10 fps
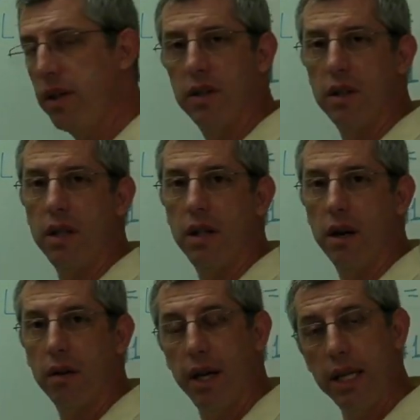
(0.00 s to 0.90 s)
isn't in there.
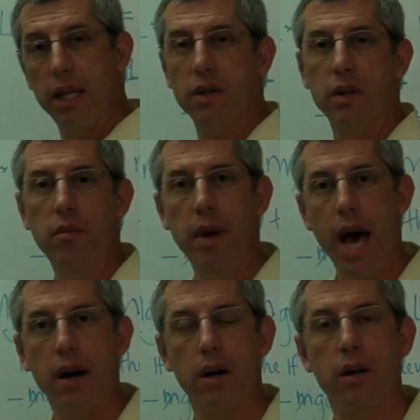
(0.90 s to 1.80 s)
It doesn't
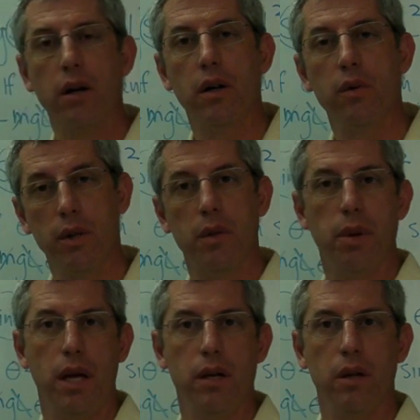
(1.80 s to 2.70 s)
matter what the
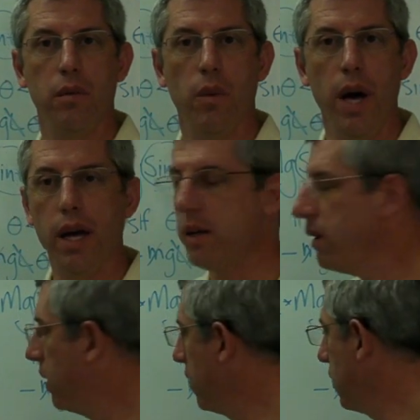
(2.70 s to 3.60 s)
pendulum weighs.
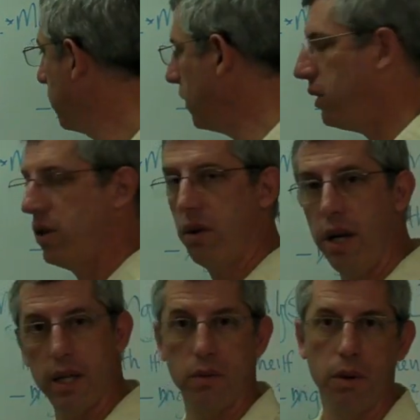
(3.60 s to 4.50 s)
Well, this is great.
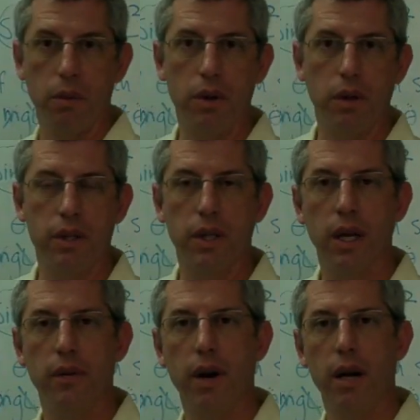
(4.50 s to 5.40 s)
That's one more less thing
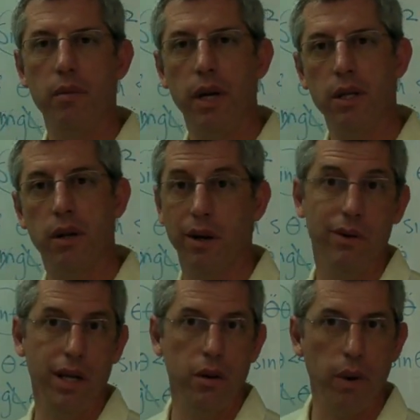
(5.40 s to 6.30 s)
I've got to measure. I don't
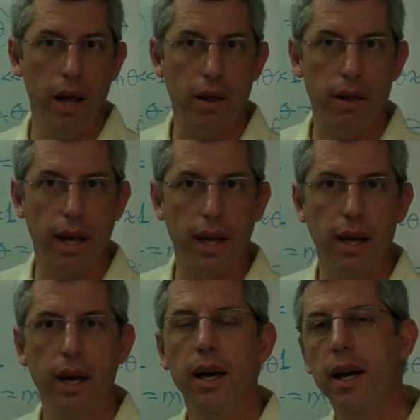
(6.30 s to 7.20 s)
need to weigh the thing.
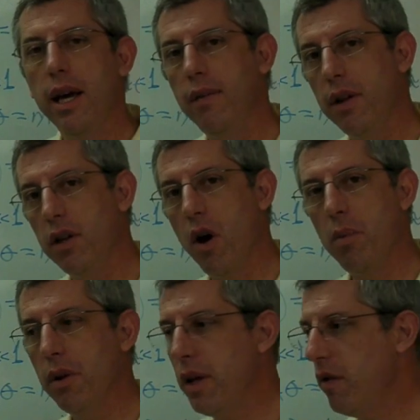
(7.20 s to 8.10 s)
If you don't
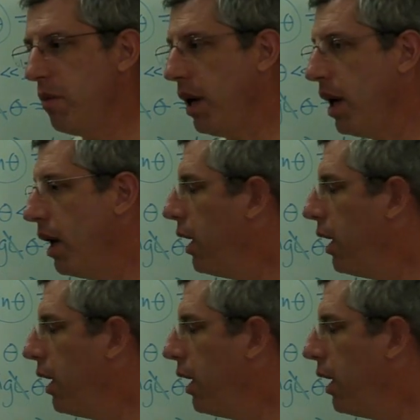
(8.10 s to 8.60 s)
believe me,